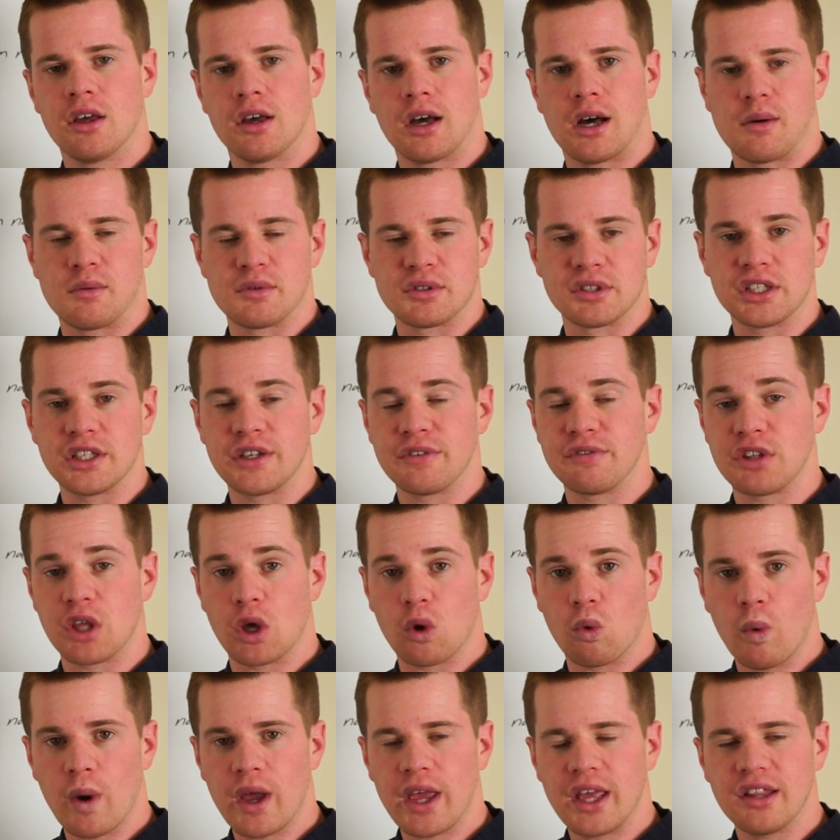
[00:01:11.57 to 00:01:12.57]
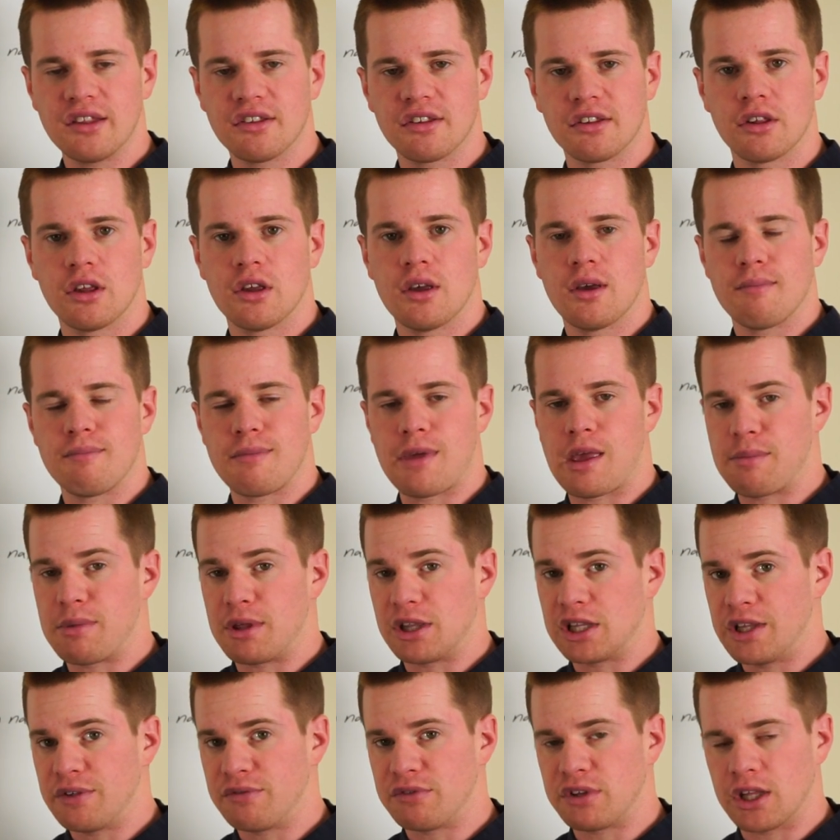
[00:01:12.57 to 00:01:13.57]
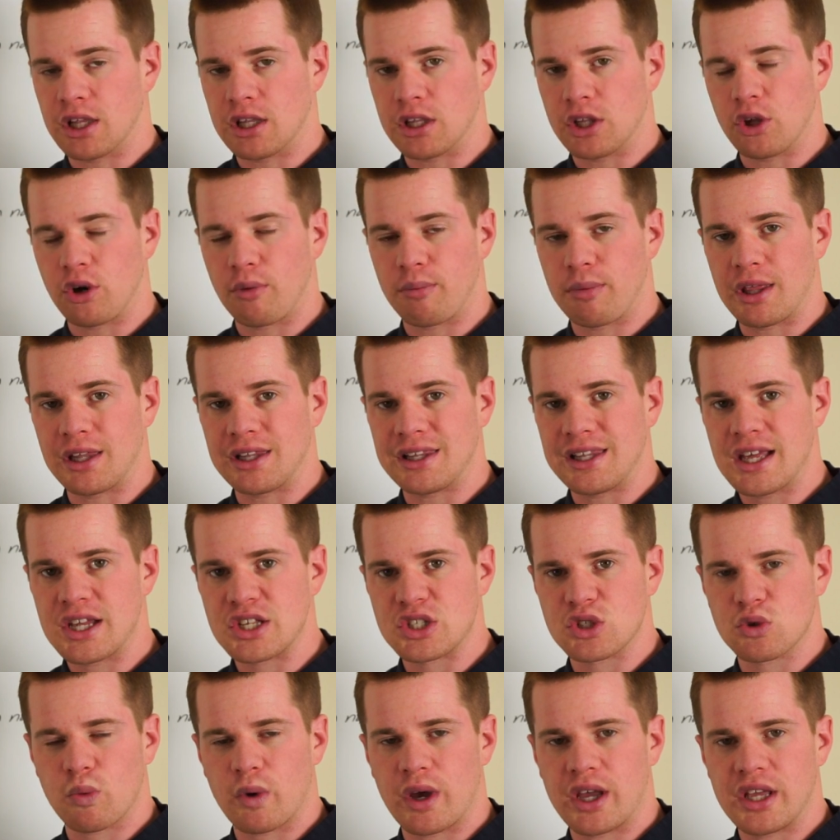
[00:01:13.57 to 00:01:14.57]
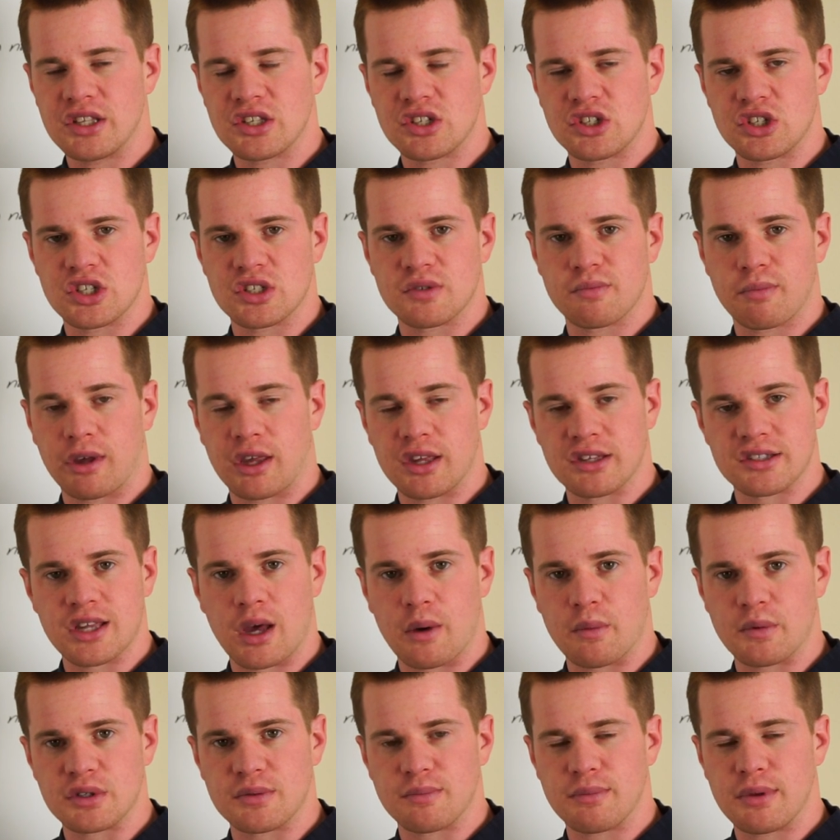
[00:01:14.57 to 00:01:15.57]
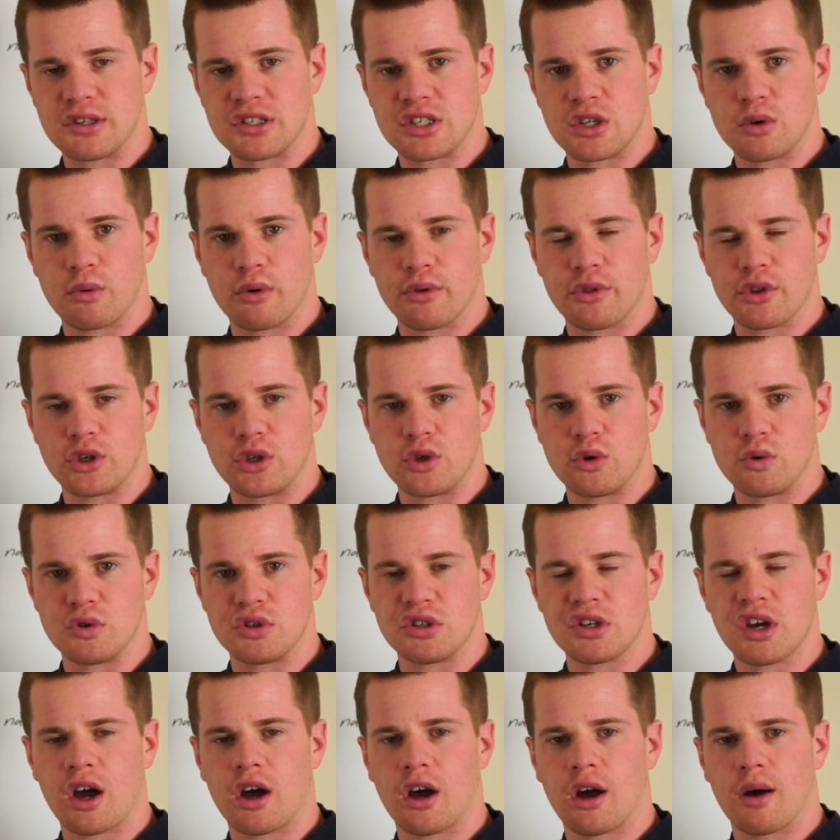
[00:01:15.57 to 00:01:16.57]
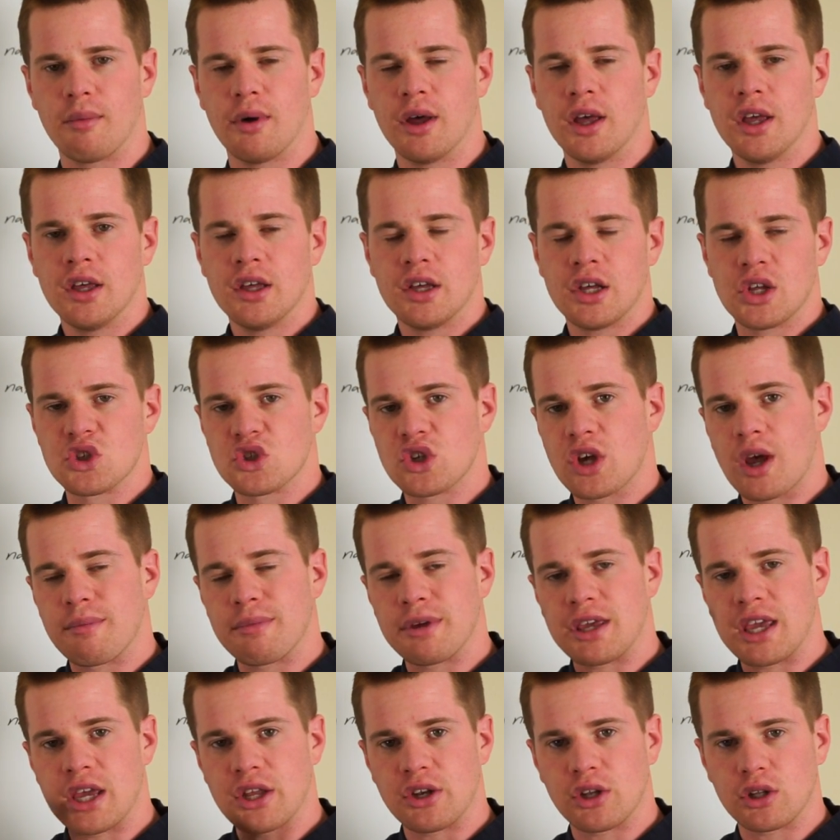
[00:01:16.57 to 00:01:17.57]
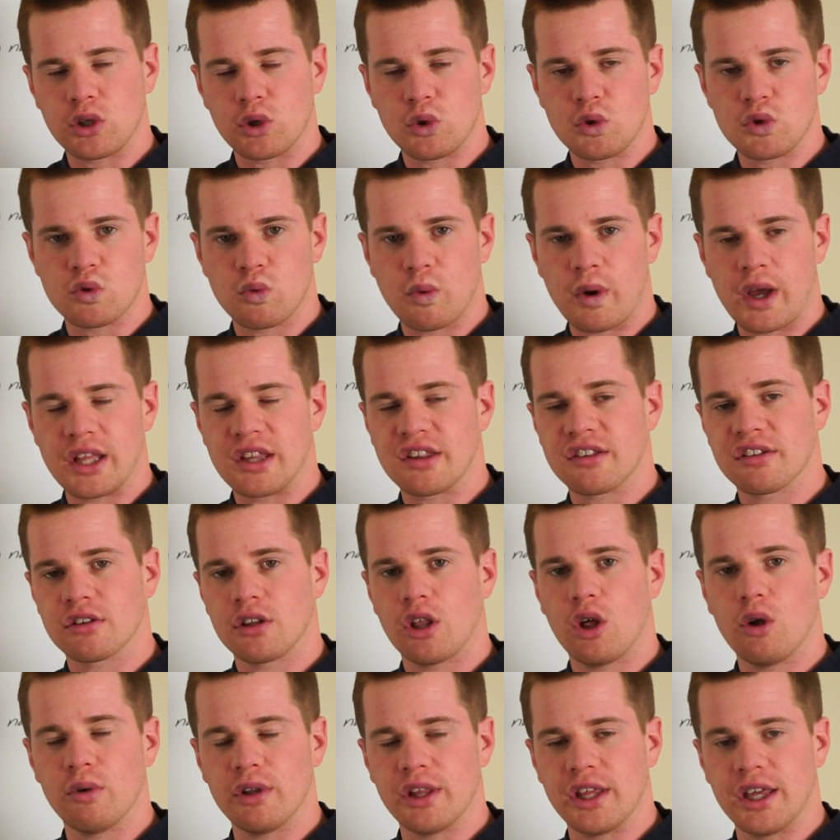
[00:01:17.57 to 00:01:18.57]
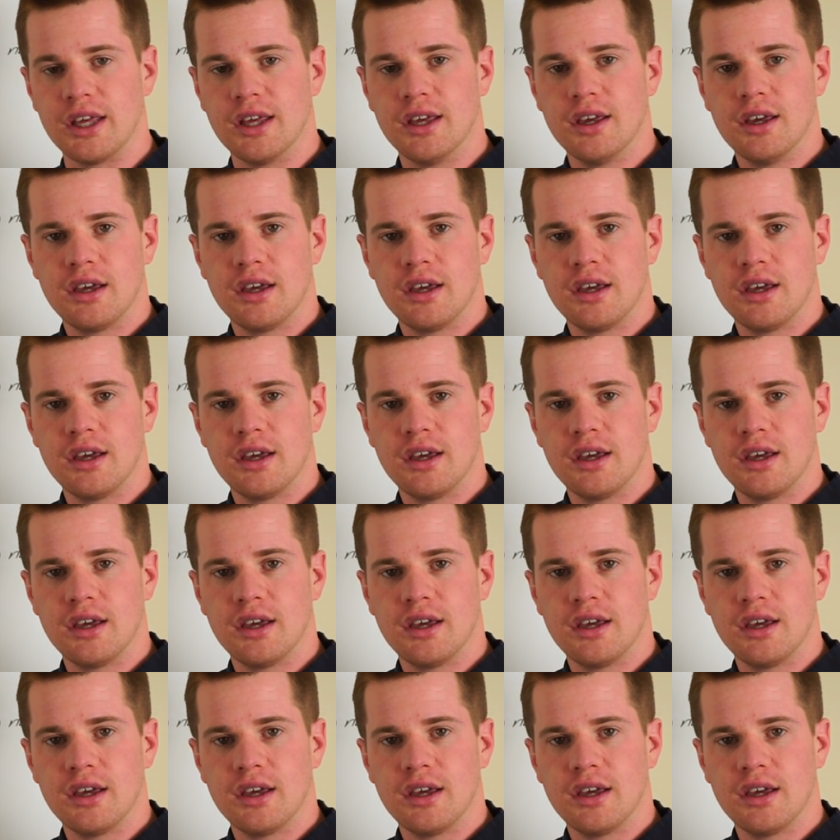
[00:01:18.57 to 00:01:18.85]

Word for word: I was lifting weights, maybe lifting a little bit less weights just because I was busy with a new job. And so I began to lose weight slowly.